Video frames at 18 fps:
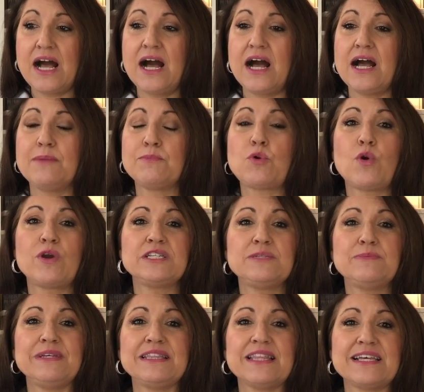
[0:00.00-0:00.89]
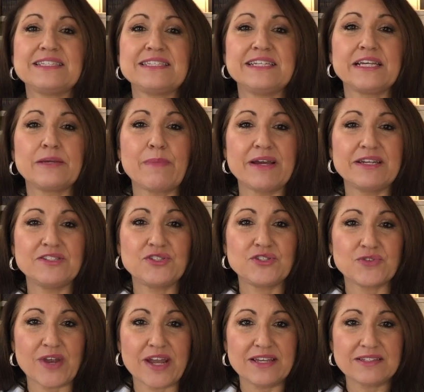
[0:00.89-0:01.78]
I'm going to be lessening my
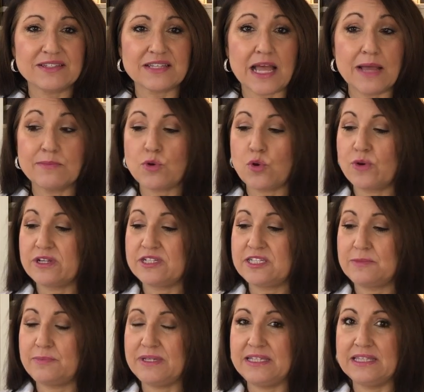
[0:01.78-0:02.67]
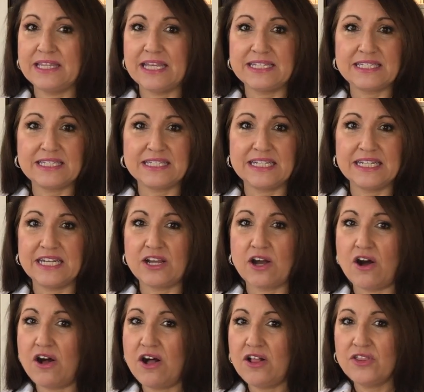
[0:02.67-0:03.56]
stress. I'm going to be
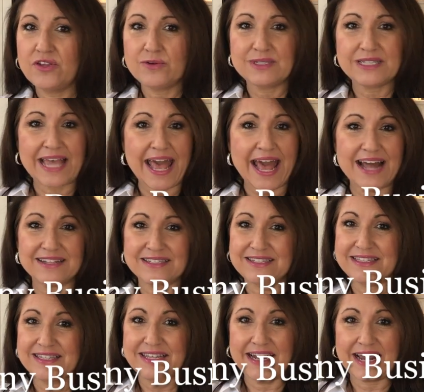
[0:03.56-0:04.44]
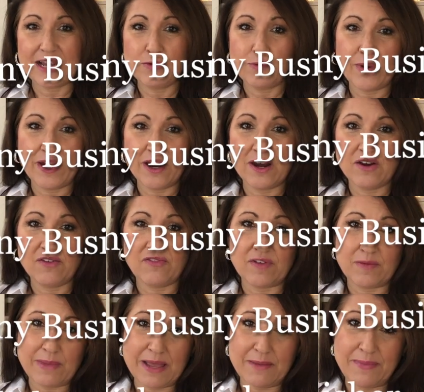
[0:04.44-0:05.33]
lessening all those hats that I wear
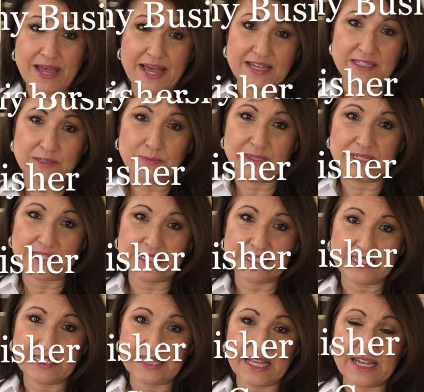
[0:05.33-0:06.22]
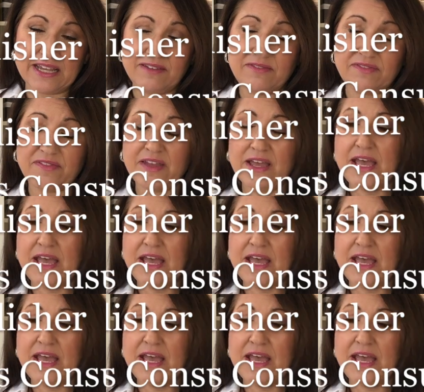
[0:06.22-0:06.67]
from my past business life.